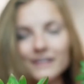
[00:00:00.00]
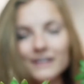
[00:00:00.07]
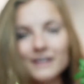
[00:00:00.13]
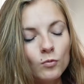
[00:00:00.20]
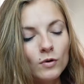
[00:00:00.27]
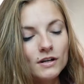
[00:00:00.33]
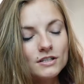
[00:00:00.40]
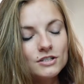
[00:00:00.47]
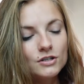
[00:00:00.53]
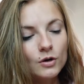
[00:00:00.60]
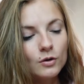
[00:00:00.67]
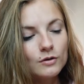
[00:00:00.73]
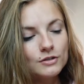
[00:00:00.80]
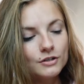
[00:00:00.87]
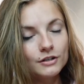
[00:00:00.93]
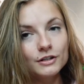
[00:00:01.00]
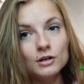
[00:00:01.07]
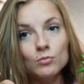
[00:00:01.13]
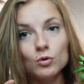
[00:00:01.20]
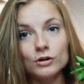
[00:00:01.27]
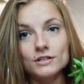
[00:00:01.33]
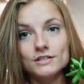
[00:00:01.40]
Once those are a little
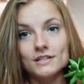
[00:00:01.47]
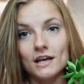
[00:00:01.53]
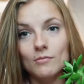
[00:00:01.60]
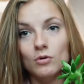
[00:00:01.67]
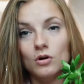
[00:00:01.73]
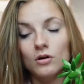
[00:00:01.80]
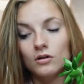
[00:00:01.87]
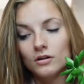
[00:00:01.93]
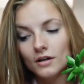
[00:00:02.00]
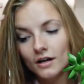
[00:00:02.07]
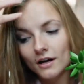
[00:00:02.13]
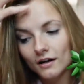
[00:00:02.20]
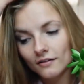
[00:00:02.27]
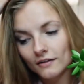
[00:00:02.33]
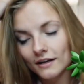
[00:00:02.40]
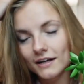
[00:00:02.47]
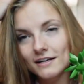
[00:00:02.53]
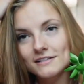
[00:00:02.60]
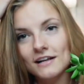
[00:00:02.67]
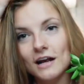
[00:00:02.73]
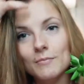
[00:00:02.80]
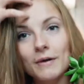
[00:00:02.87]
more stable, like I
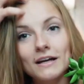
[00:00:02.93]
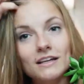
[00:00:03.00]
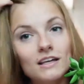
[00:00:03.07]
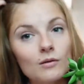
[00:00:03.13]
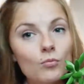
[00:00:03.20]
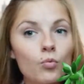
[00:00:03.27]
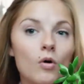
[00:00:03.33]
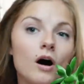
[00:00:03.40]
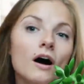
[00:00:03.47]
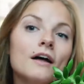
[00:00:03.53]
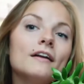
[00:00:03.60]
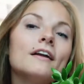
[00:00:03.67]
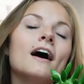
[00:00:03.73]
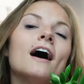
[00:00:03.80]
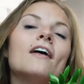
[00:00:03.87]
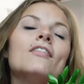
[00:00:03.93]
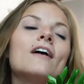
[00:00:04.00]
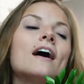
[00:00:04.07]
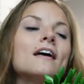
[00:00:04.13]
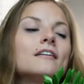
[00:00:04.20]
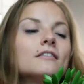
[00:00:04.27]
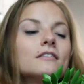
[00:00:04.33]
said, I might keep one and
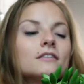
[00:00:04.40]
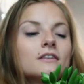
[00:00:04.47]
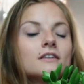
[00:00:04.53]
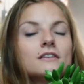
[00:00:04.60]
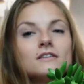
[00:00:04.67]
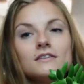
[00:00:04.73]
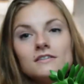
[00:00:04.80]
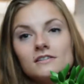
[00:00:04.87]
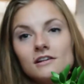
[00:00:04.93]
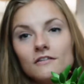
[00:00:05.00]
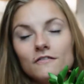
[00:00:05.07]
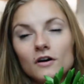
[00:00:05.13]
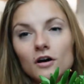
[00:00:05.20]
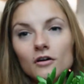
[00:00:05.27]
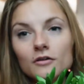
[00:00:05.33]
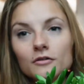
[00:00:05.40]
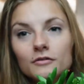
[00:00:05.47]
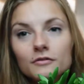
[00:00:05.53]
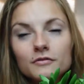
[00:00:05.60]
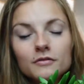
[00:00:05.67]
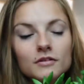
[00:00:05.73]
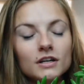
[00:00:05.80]
then see if I'll
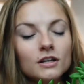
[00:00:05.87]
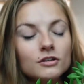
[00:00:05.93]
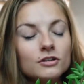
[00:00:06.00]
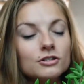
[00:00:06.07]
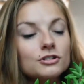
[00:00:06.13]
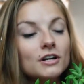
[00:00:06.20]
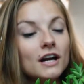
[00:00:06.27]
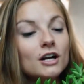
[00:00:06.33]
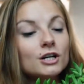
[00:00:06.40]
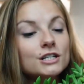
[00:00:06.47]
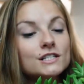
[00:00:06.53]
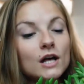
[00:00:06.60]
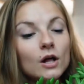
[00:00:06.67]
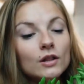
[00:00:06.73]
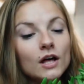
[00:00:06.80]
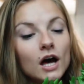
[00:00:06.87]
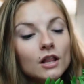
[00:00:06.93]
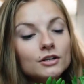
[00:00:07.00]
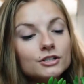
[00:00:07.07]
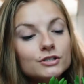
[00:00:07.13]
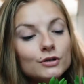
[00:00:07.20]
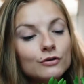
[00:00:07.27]
either trade or sell the
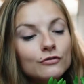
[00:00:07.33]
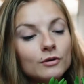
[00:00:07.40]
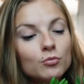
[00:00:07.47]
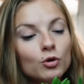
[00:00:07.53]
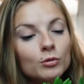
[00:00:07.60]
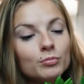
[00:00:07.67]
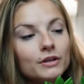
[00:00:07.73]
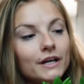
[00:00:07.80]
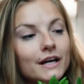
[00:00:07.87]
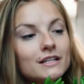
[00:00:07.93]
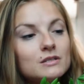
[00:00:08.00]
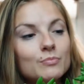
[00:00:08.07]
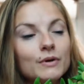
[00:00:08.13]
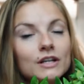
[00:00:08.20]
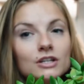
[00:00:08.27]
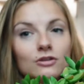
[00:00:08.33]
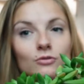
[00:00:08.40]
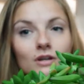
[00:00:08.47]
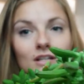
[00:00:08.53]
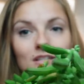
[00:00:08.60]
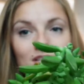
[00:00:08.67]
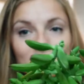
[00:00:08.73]
other 2 for more plants. But you
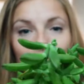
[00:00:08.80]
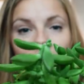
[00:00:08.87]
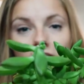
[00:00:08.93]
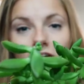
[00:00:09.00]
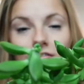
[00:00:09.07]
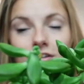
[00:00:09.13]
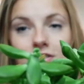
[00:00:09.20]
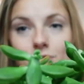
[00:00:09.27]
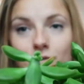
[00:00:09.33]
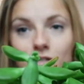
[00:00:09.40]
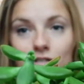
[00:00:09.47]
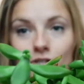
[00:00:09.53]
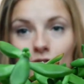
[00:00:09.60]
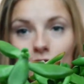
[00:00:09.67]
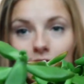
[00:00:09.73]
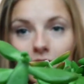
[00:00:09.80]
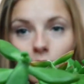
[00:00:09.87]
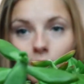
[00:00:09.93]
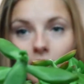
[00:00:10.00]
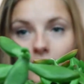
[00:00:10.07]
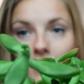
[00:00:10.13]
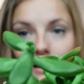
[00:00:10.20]
can see on this one too, like
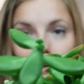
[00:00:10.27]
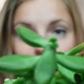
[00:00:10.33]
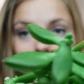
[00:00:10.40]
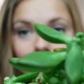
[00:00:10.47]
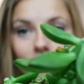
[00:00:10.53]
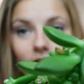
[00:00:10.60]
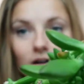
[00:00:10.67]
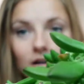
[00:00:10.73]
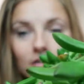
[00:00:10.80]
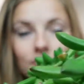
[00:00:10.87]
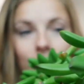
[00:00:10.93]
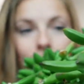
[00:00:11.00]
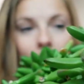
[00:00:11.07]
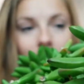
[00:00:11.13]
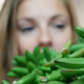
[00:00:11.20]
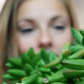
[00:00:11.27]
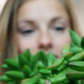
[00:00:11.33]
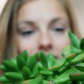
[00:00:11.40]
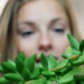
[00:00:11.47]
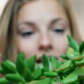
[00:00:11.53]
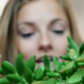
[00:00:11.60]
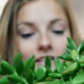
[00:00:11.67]
where I cut off
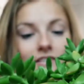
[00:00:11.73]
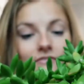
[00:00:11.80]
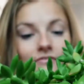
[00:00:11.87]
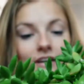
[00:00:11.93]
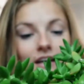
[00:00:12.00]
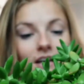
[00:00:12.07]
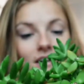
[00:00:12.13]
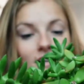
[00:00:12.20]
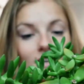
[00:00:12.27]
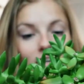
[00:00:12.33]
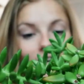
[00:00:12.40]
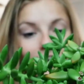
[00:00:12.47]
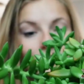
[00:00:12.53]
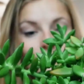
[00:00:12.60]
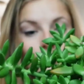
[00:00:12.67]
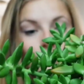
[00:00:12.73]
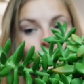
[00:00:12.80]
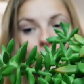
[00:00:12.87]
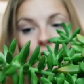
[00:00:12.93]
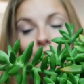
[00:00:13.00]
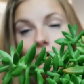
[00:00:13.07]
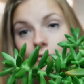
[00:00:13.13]
the heads of it, it's already
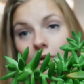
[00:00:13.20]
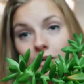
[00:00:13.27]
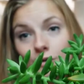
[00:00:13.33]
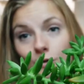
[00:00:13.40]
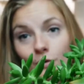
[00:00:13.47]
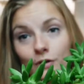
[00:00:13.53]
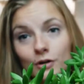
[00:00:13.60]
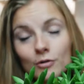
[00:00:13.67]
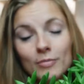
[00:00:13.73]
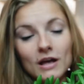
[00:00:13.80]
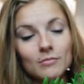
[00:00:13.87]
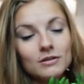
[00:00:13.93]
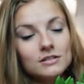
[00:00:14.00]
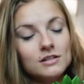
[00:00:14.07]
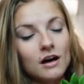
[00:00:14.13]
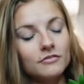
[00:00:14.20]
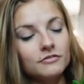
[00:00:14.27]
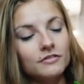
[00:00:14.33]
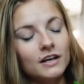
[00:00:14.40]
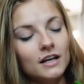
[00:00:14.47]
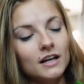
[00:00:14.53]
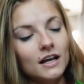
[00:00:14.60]
growing new little babies off of
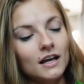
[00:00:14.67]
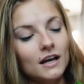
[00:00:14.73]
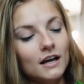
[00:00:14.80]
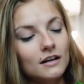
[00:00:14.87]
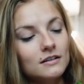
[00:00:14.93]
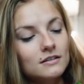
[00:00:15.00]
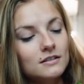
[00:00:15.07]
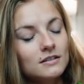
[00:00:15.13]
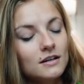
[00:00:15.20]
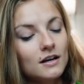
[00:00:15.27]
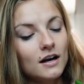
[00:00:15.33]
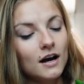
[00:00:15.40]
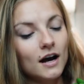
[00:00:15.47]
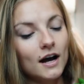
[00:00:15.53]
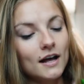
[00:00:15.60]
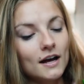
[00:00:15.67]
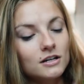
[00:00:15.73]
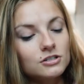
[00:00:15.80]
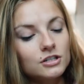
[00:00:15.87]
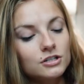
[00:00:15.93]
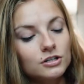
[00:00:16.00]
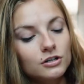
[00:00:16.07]
it. And I
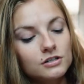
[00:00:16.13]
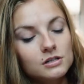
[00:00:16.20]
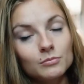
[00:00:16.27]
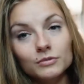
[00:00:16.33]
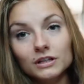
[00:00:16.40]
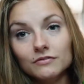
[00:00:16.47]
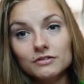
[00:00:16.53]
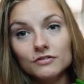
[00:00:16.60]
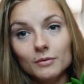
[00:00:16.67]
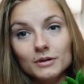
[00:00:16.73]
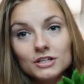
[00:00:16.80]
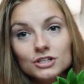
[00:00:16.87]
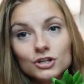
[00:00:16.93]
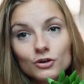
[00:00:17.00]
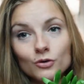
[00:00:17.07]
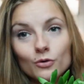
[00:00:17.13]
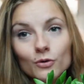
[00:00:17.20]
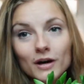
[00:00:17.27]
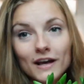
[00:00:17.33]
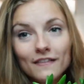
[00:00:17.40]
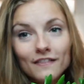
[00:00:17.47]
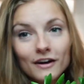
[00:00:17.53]
actually took some leaves from it too,
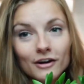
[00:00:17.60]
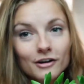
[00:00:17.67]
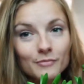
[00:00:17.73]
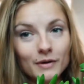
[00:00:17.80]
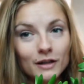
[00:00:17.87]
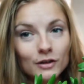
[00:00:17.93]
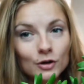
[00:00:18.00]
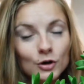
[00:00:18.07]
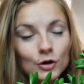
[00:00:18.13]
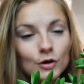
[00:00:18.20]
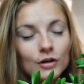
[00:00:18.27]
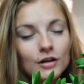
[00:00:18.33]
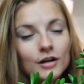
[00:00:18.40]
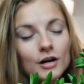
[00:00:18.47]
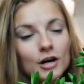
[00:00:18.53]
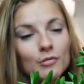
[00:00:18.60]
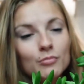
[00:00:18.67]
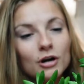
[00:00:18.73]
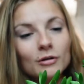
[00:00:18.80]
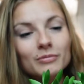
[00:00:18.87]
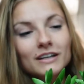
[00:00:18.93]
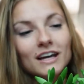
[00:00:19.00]
and they're in my little
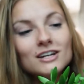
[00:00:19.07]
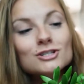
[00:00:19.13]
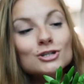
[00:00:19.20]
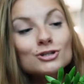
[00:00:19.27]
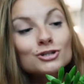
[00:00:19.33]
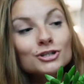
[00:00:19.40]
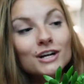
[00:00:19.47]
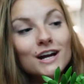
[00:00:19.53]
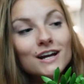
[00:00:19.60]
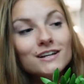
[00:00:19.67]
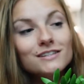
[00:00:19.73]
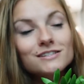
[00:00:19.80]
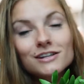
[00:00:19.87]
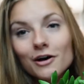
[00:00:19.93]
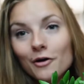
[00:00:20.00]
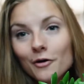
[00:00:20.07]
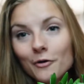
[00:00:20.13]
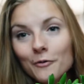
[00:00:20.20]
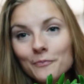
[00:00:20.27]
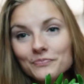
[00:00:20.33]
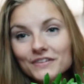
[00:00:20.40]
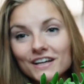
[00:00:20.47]
propagation trays.
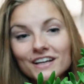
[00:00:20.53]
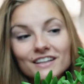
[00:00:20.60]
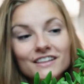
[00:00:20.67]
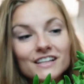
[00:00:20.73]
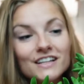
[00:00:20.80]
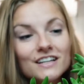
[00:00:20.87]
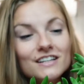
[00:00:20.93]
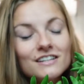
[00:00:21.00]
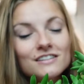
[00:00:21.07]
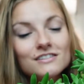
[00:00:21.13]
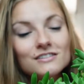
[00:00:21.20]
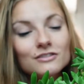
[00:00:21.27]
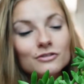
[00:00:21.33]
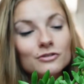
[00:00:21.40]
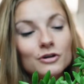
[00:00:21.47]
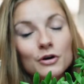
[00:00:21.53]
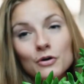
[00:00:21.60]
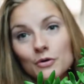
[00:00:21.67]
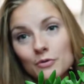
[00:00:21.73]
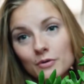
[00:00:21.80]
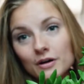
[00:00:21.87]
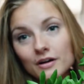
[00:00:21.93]
So these
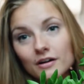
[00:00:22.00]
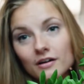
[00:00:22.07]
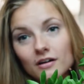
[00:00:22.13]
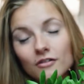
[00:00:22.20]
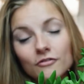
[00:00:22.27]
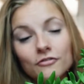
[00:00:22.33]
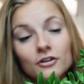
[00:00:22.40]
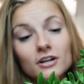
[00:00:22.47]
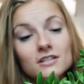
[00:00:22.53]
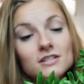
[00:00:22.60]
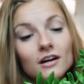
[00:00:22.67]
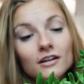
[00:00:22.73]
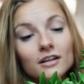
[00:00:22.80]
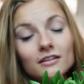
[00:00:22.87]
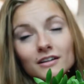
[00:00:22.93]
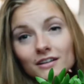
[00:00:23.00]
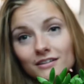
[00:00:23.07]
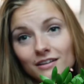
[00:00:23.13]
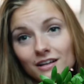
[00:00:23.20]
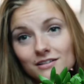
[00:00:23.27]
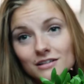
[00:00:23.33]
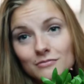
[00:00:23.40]
grow, for a succulent,
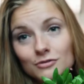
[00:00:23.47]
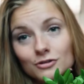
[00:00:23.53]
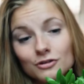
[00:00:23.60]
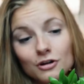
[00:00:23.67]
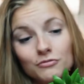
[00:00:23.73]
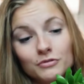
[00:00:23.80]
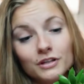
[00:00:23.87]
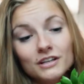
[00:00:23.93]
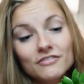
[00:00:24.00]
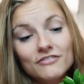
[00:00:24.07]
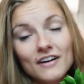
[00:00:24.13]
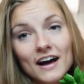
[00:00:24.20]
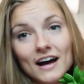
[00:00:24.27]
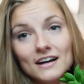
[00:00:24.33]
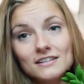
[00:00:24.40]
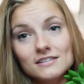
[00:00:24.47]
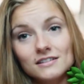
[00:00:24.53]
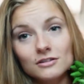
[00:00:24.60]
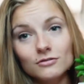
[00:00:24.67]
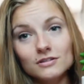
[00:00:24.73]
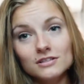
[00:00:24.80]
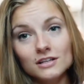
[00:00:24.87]
they seem to grow really fast.
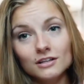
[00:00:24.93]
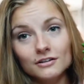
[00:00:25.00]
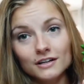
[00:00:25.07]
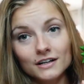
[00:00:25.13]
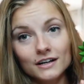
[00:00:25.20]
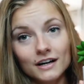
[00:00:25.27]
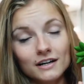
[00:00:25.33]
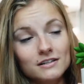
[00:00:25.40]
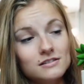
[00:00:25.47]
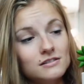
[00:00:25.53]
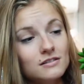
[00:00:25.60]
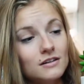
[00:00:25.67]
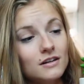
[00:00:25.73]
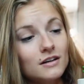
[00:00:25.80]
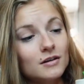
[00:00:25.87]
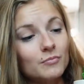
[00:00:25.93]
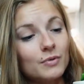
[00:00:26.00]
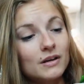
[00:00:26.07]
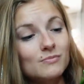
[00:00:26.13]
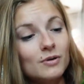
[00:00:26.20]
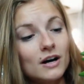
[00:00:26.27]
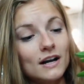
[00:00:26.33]
You can see they're in a nice
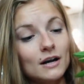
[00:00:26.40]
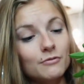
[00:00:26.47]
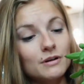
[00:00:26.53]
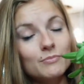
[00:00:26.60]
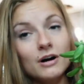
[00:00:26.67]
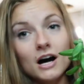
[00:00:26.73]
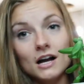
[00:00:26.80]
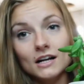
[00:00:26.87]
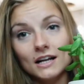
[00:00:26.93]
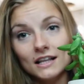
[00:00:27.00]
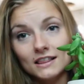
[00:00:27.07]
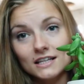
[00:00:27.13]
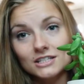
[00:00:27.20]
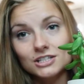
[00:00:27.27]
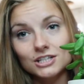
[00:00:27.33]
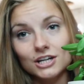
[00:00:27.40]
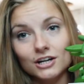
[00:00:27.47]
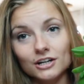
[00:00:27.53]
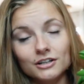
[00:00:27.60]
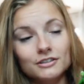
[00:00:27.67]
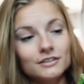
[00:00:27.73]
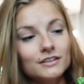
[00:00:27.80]
big pot. I repotted it this
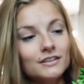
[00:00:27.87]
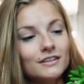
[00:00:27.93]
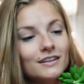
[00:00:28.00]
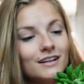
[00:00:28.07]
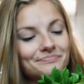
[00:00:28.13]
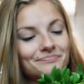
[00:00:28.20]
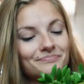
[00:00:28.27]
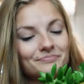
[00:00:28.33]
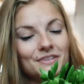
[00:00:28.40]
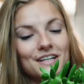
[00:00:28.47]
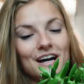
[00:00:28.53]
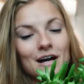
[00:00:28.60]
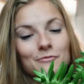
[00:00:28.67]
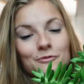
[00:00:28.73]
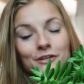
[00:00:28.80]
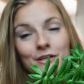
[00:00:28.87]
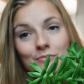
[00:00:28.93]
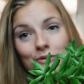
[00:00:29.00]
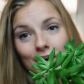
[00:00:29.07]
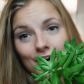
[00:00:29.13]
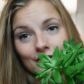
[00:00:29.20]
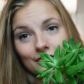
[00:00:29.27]
year. But yeah, I'm really
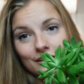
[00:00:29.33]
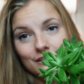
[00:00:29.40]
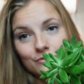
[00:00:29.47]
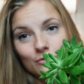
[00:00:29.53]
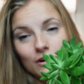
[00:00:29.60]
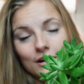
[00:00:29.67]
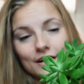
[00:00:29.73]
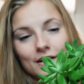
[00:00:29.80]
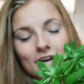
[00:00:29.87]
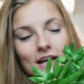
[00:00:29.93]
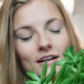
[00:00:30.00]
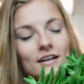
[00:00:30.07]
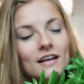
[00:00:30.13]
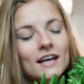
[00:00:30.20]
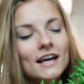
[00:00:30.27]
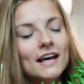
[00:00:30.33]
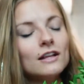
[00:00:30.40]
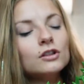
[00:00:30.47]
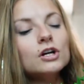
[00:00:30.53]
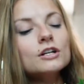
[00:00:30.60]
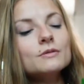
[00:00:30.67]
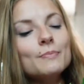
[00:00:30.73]
proud of this one. And it
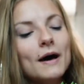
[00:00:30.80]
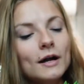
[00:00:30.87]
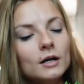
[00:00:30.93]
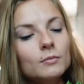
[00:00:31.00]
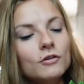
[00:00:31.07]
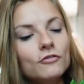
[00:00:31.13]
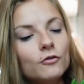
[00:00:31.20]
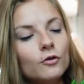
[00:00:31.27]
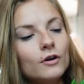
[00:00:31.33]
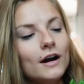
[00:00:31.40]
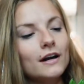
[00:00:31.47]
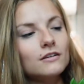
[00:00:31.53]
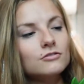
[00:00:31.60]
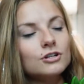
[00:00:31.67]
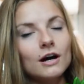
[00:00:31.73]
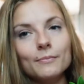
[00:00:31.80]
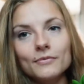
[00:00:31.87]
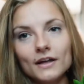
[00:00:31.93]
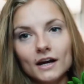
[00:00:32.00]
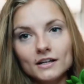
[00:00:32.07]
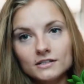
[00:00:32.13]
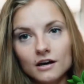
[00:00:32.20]
looked better before I chopped the
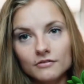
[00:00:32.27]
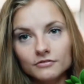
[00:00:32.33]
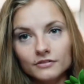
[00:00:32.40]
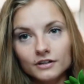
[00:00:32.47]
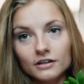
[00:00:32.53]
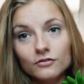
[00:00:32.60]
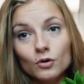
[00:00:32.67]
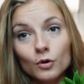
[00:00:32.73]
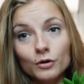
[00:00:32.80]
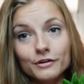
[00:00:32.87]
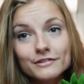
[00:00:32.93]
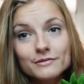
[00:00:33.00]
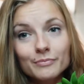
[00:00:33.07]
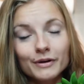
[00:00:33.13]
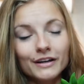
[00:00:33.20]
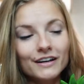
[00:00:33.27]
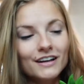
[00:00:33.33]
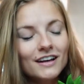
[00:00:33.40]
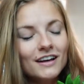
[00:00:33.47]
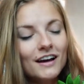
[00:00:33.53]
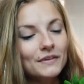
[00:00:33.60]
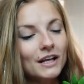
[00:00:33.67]
heads off of it, of course, but
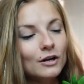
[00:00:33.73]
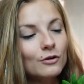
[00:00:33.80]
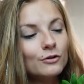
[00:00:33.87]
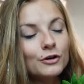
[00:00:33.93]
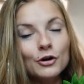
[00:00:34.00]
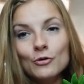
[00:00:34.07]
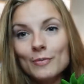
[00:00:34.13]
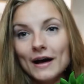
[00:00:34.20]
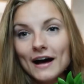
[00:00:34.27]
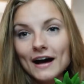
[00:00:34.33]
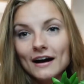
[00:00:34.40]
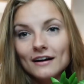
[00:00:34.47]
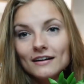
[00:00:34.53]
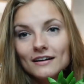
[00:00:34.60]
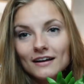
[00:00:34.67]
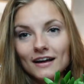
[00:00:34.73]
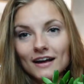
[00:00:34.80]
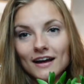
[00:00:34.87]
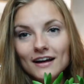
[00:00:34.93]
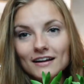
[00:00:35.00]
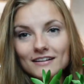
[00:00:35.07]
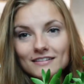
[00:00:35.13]
it'll grow back.
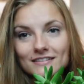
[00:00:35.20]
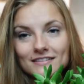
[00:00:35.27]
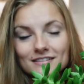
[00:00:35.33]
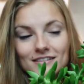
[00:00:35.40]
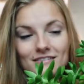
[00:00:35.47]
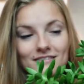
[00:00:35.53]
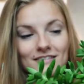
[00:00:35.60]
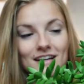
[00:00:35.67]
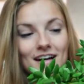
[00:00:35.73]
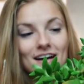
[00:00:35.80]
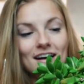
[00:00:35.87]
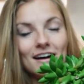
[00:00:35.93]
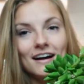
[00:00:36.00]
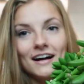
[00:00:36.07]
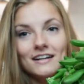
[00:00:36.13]
And yeah,